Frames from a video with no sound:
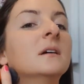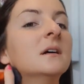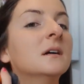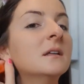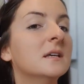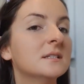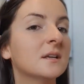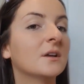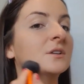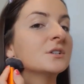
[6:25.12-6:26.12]
And then
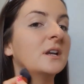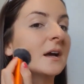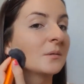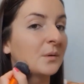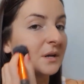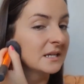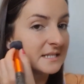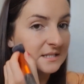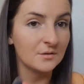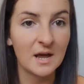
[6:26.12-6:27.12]
down onto your neck. But it is
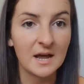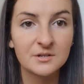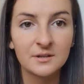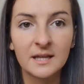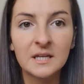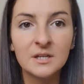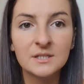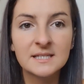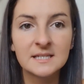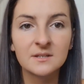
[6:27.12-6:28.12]
so natural, like you can
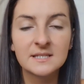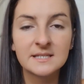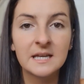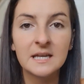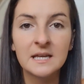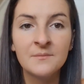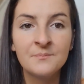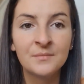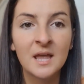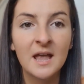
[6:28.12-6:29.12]
still see
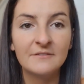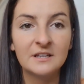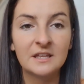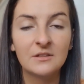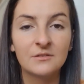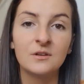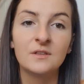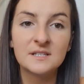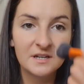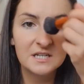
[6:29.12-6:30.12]
everything through
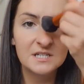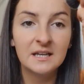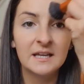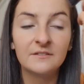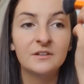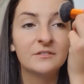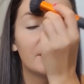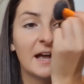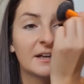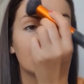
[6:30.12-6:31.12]
this foundation. Like if you had
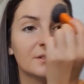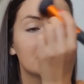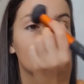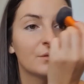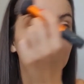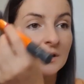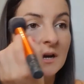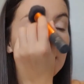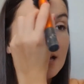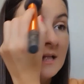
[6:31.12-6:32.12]
freckles or
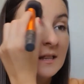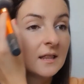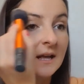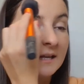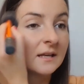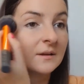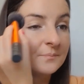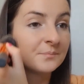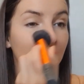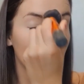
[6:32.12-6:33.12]
like
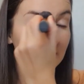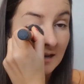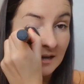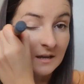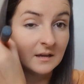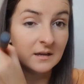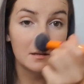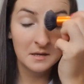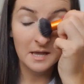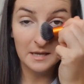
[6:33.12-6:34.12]

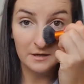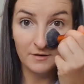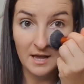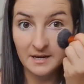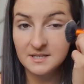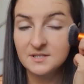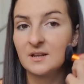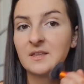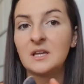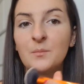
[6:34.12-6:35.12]
any redness or
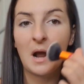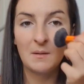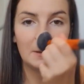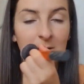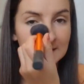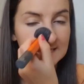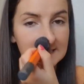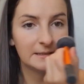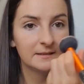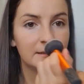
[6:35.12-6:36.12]
anything, you probably will
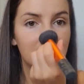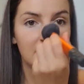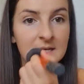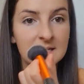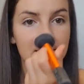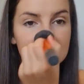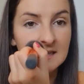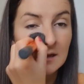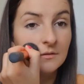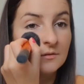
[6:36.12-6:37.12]
still see
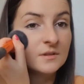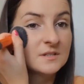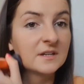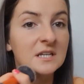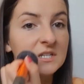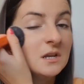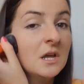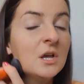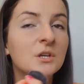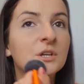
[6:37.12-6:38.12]
that through this foundation.
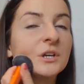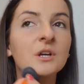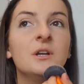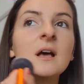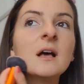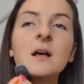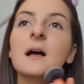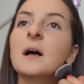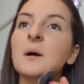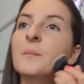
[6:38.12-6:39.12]
You could
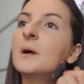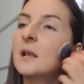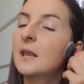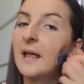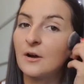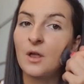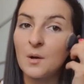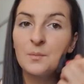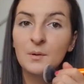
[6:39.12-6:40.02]
layer it up,